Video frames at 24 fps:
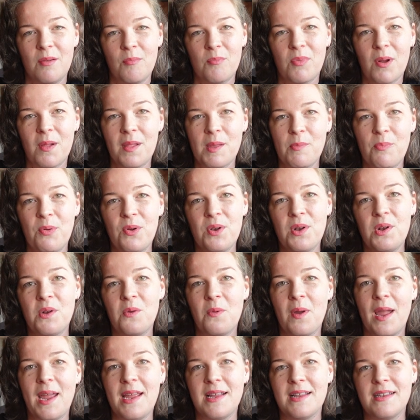probably put it
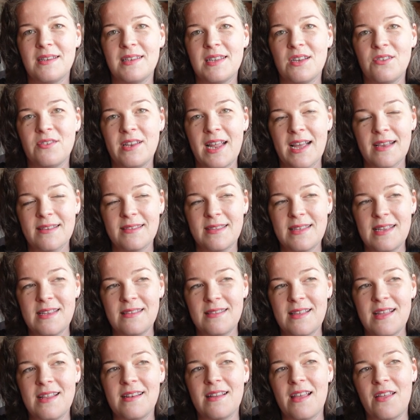away until next
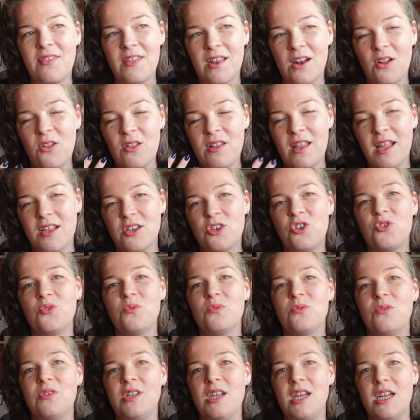season, and then I'll like
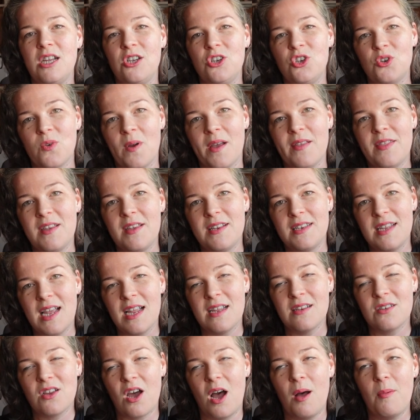truly enjoy the
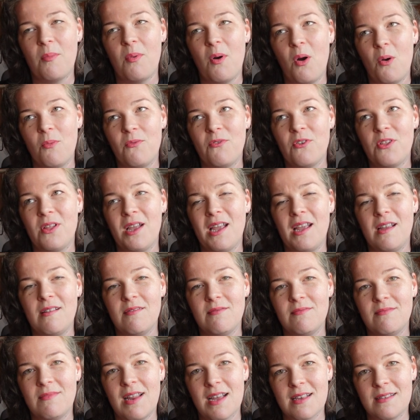tank top, hopefully
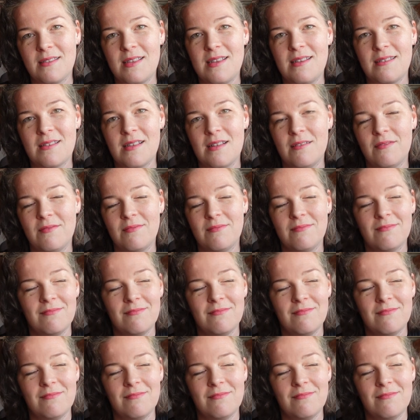next season.